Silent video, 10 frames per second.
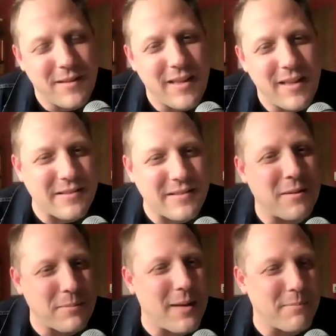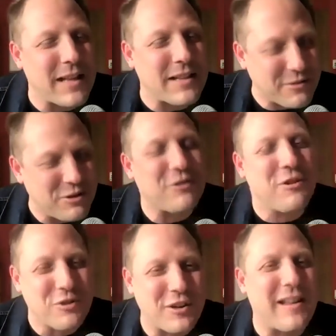And that's sometimes that's
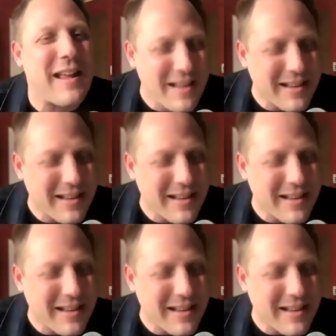usually